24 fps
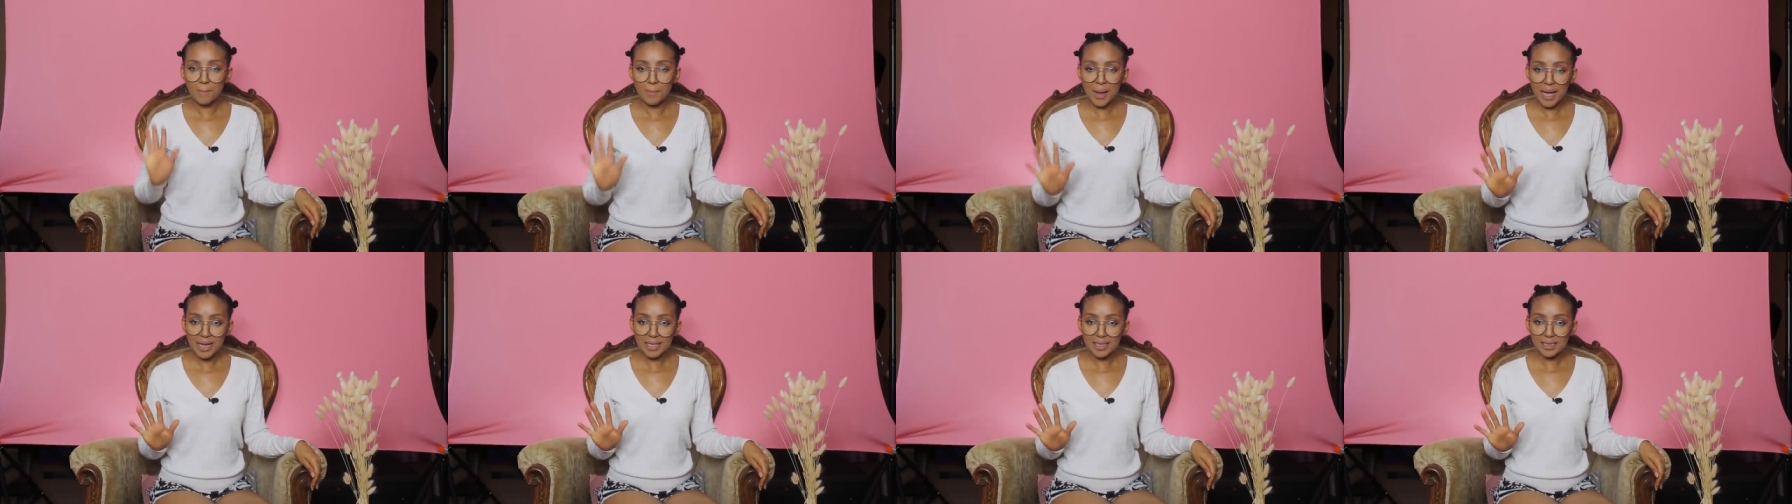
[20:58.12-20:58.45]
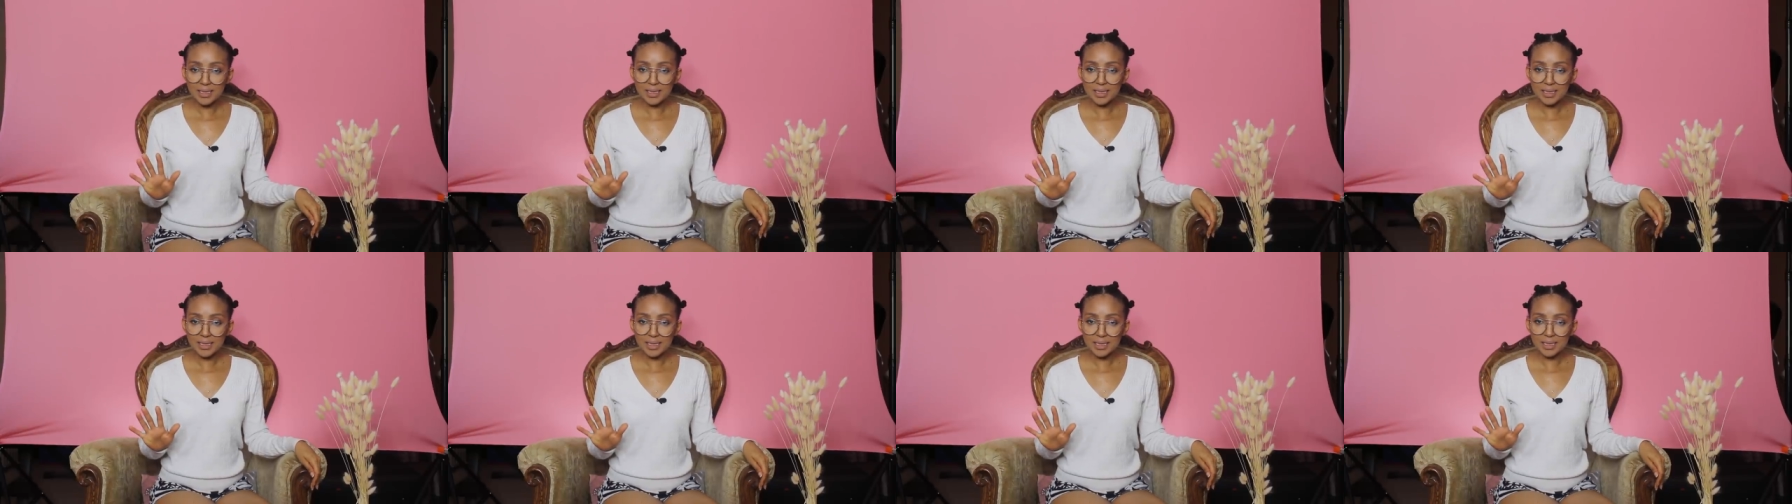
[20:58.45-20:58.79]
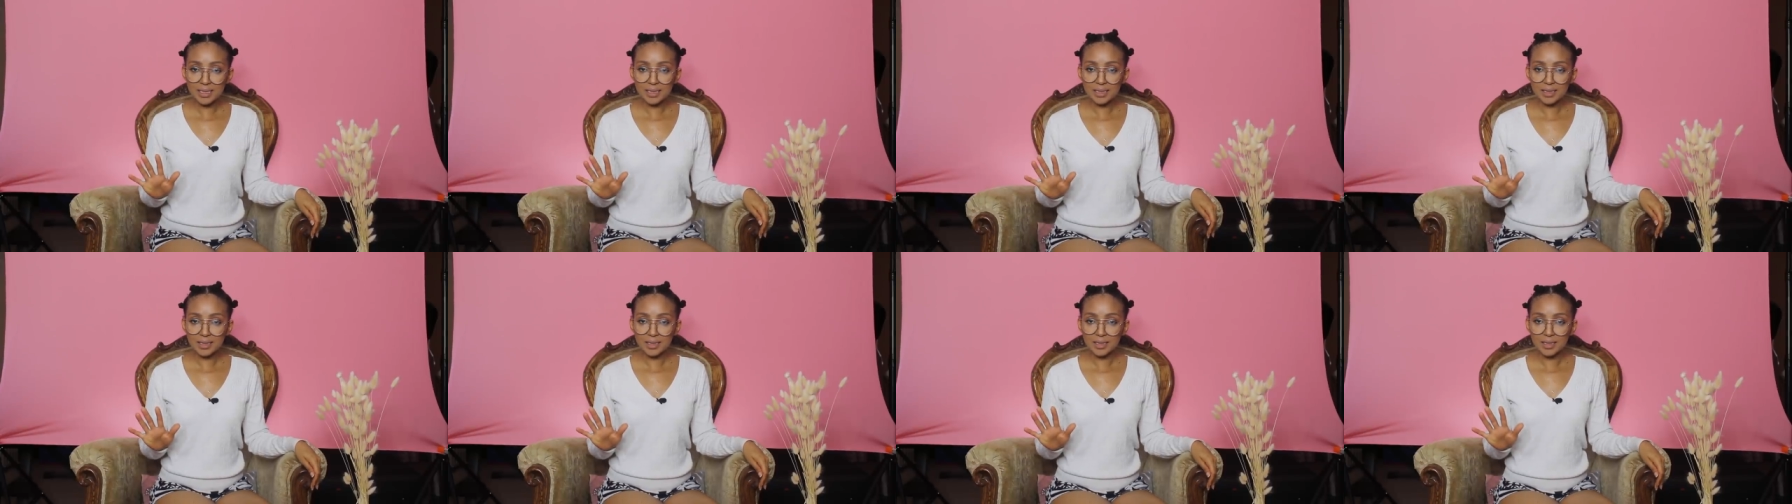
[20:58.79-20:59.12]
Balance
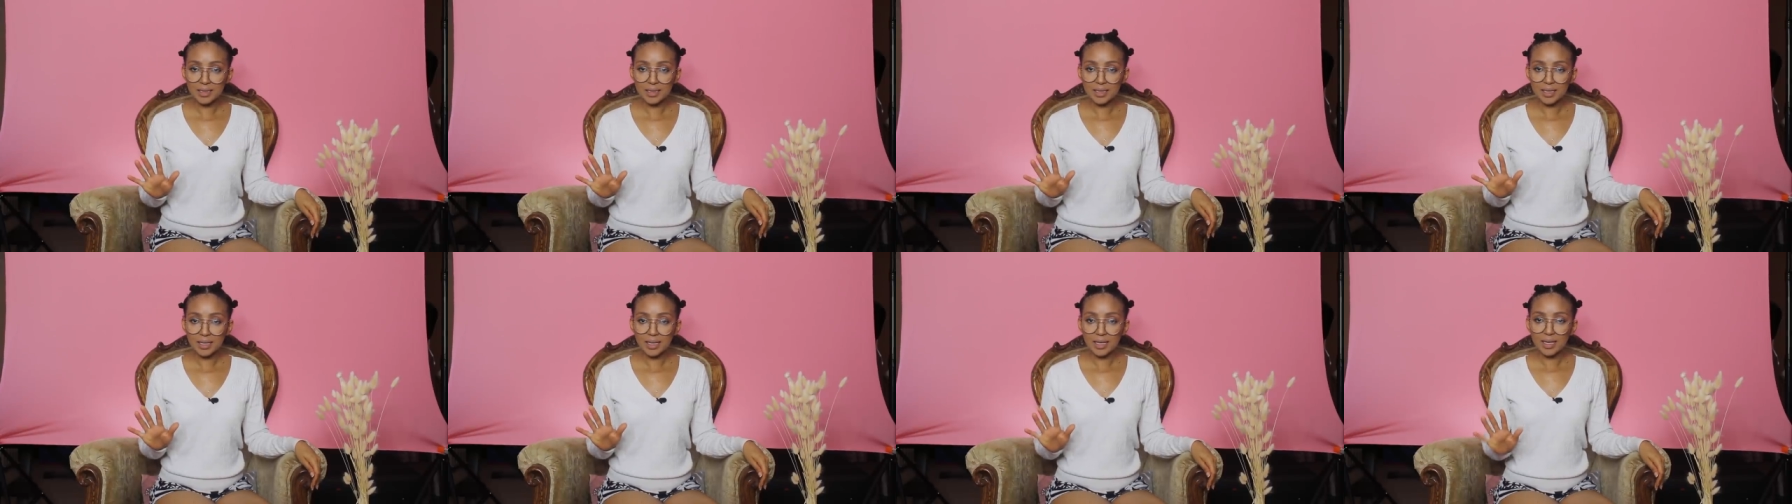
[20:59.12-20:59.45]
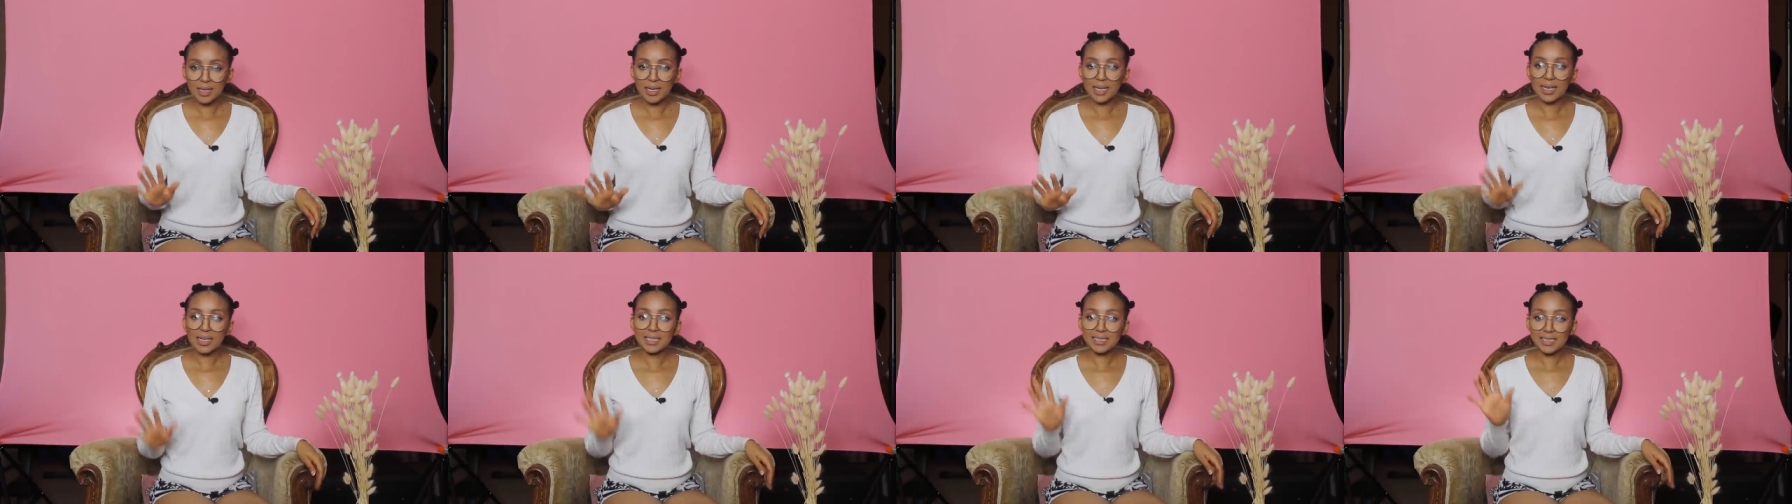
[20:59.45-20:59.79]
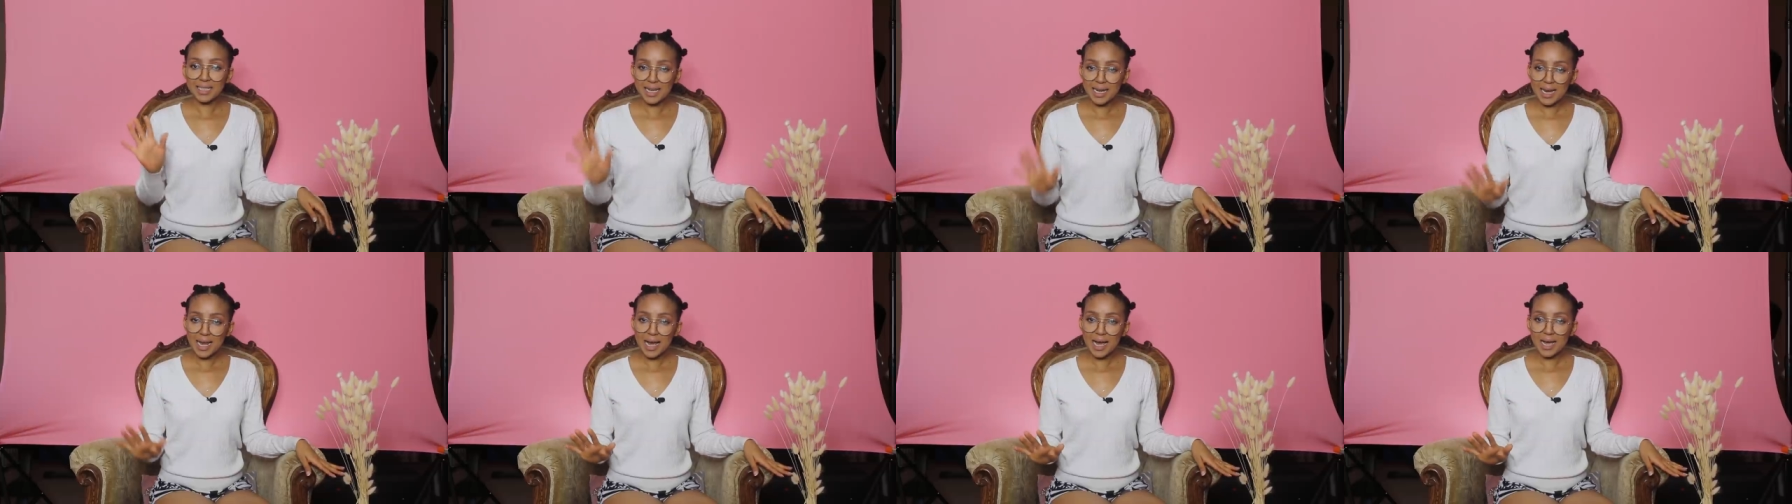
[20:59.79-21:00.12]
it. It's
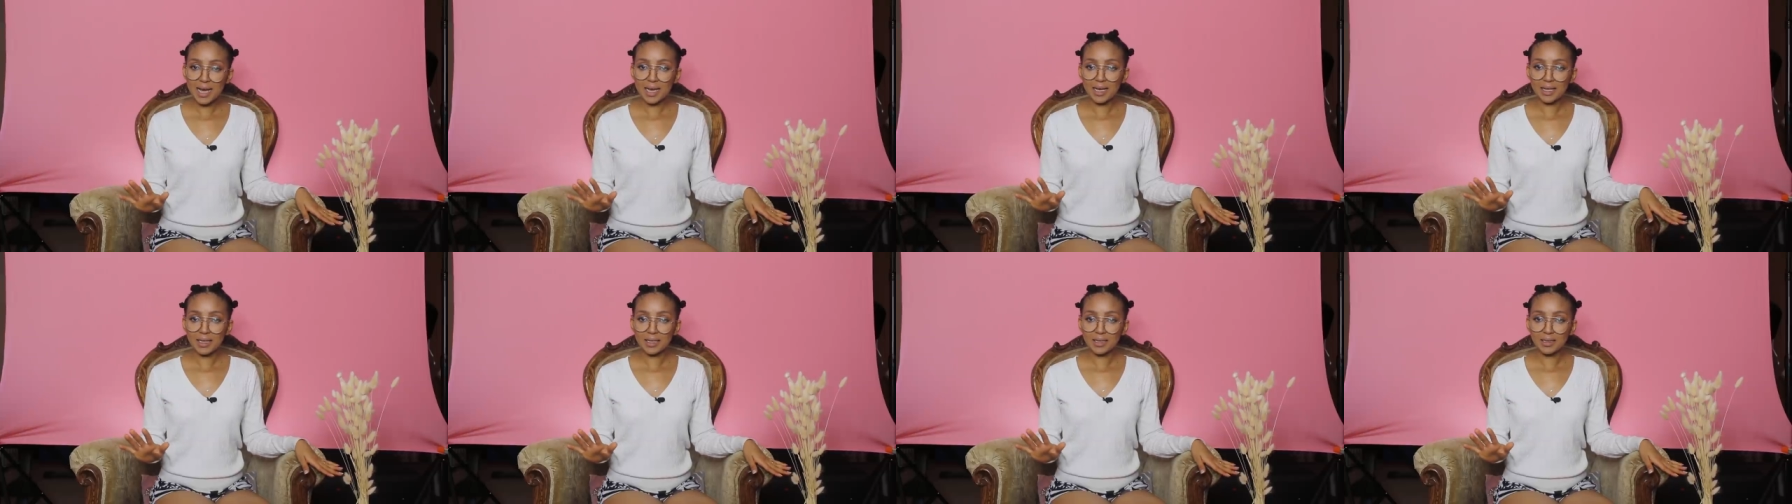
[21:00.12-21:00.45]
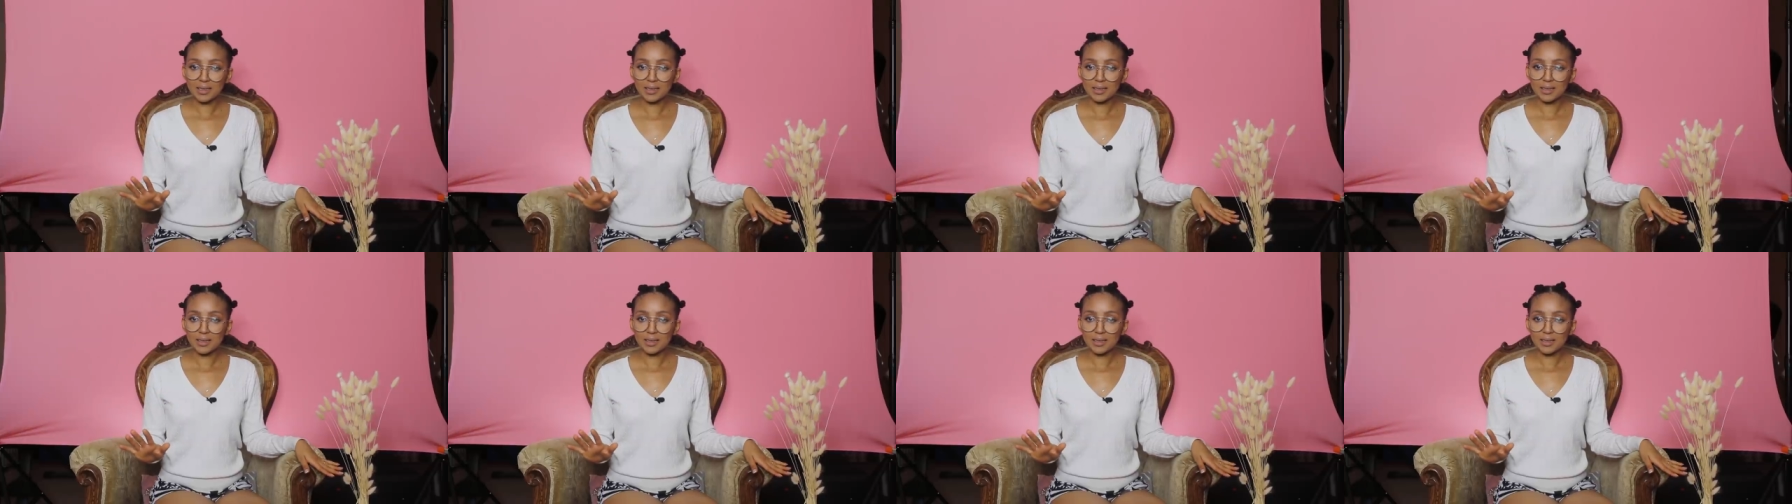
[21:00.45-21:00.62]
a lie.